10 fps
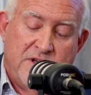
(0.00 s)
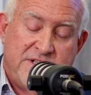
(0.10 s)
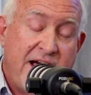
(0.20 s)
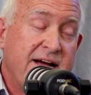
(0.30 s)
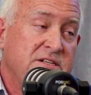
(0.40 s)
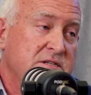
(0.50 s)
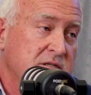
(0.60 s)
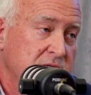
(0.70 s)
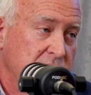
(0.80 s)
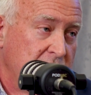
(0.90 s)

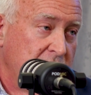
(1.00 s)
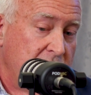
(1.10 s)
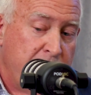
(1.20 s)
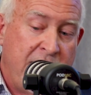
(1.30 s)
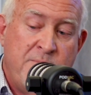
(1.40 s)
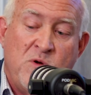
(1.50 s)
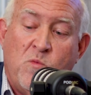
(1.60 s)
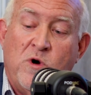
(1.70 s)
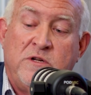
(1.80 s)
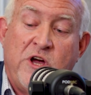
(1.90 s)
tax
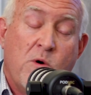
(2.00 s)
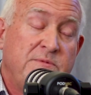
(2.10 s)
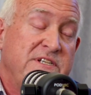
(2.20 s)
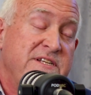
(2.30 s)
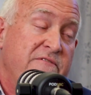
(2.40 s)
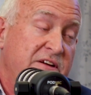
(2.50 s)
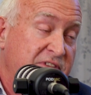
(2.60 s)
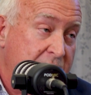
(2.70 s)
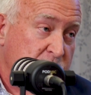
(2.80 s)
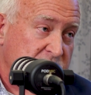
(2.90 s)
abatement would go up to
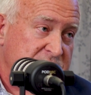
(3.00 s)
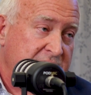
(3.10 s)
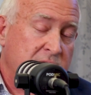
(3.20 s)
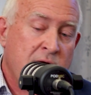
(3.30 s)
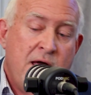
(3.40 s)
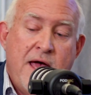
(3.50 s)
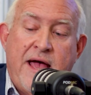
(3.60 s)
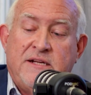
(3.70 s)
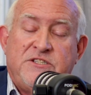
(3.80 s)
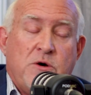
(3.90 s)
75%,
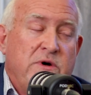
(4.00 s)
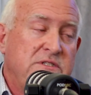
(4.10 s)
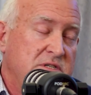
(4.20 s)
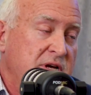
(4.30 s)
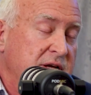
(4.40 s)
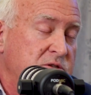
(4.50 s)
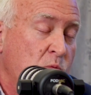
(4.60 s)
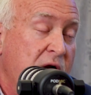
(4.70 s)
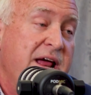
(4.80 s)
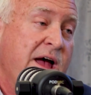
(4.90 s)
and so it's a
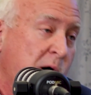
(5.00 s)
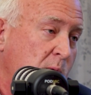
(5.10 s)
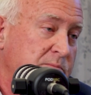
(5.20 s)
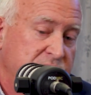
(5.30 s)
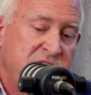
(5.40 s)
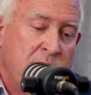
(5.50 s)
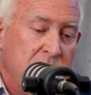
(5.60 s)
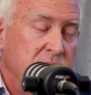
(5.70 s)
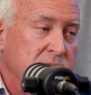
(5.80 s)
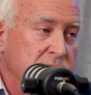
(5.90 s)
way to help
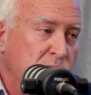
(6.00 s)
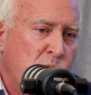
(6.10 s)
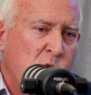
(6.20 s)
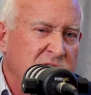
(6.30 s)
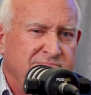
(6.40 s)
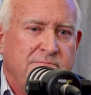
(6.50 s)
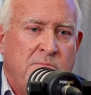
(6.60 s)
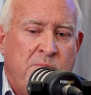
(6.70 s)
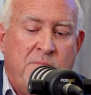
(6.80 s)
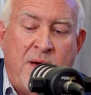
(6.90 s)
some more
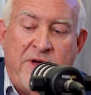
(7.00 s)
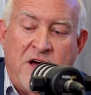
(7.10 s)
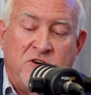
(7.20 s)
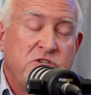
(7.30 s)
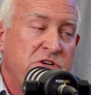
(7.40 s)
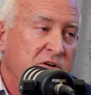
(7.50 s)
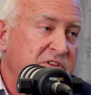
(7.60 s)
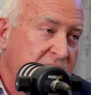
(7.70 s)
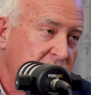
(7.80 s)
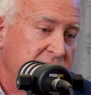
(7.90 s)
maybe
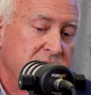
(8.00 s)
underserved areas.